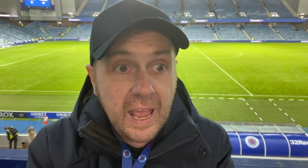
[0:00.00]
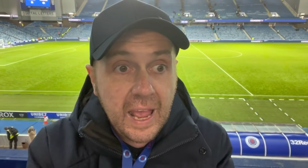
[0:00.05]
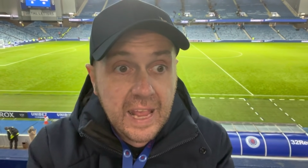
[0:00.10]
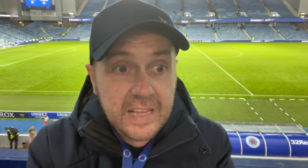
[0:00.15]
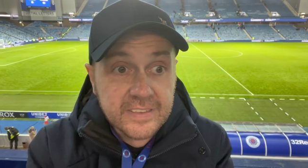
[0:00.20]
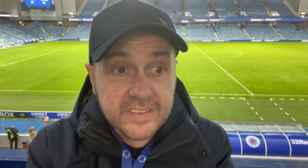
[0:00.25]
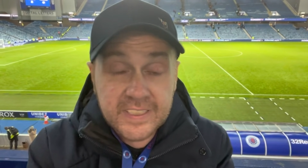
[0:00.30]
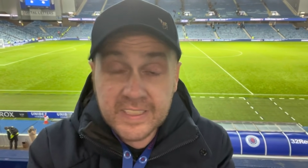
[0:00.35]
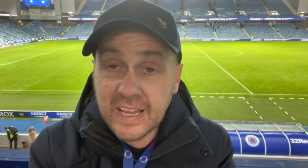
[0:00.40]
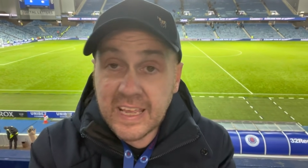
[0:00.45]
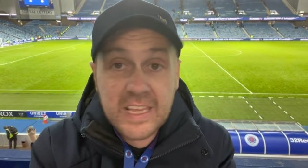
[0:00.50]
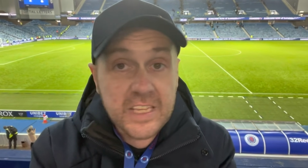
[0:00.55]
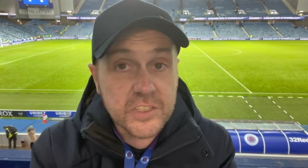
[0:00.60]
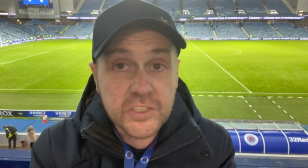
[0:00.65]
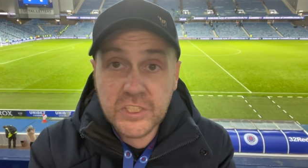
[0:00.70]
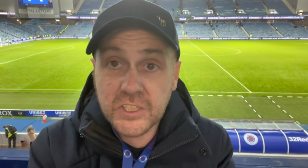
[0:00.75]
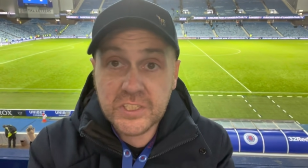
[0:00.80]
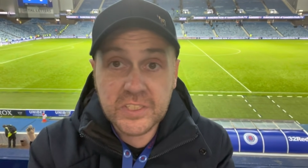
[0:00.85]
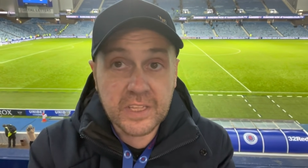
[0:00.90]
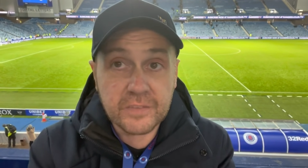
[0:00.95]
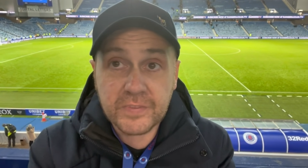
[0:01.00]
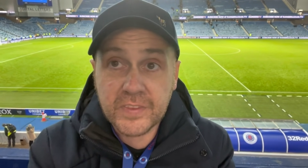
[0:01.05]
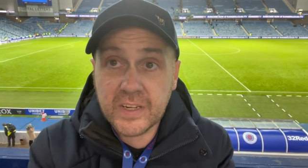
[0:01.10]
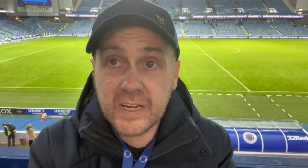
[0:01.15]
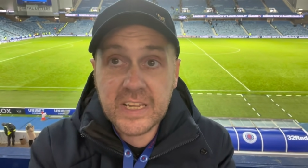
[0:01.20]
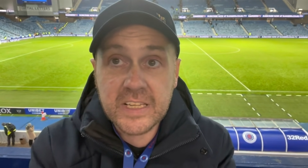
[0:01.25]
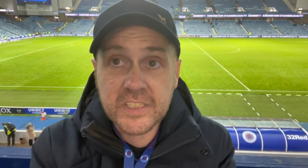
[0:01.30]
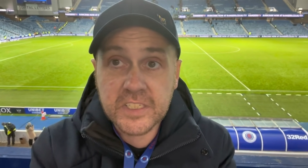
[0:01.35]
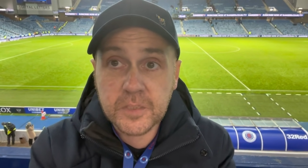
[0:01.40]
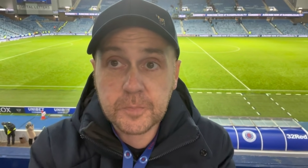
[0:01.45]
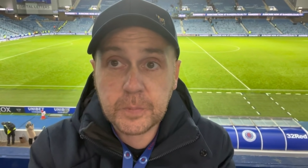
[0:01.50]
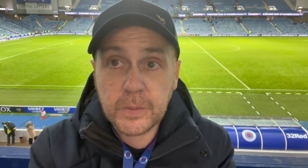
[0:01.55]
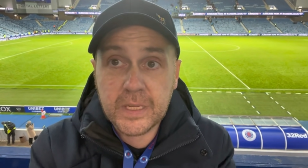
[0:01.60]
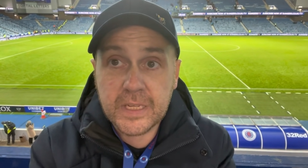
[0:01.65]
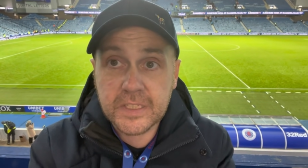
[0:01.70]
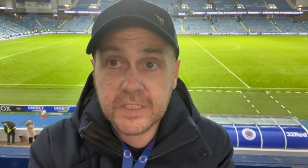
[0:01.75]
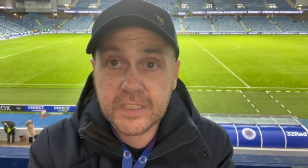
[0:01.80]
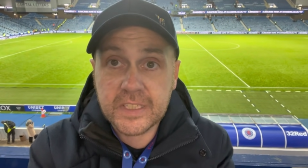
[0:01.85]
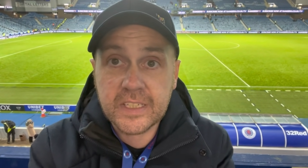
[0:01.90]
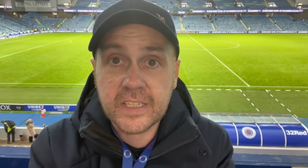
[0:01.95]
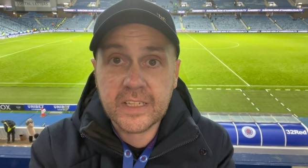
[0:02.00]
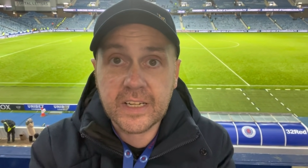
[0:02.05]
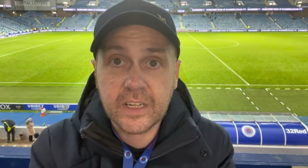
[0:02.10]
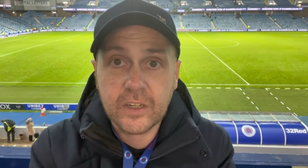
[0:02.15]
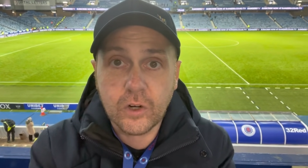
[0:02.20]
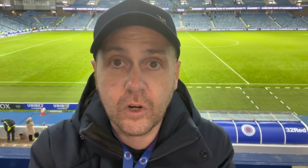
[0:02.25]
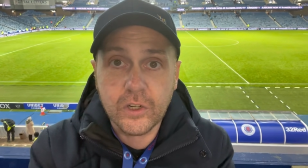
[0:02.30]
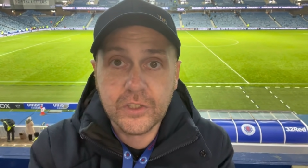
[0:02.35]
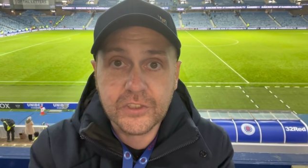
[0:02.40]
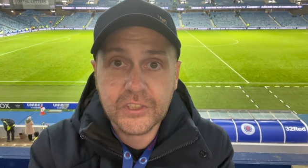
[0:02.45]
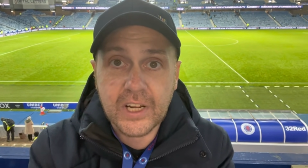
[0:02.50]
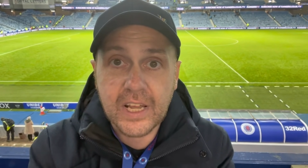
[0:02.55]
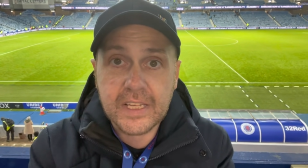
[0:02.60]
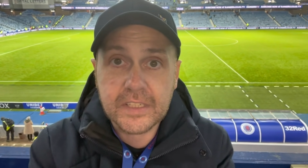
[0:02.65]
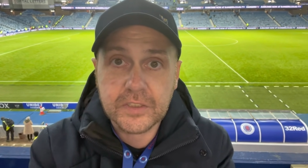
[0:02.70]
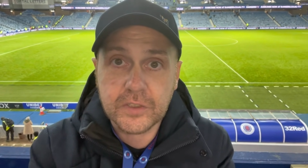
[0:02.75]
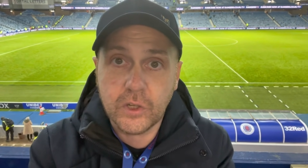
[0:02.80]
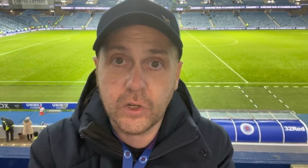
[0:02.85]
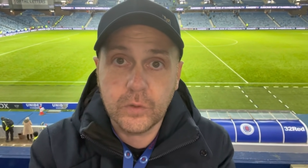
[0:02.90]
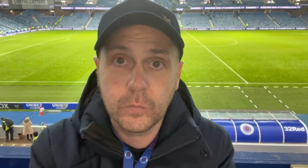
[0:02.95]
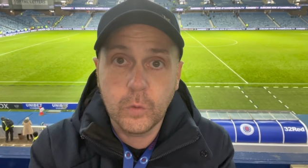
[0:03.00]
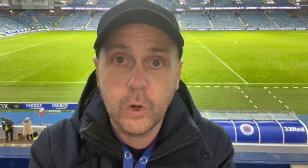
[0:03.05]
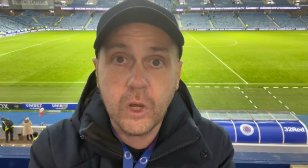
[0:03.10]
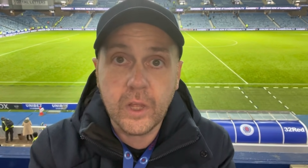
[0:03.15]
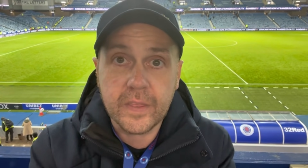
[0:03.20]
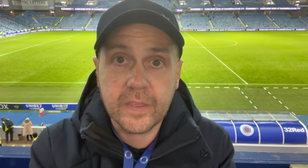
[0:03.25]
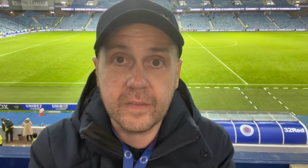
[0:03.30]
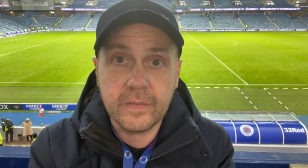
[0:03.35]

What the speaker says: And tonight is just, if the Rangers players needed a contrast on what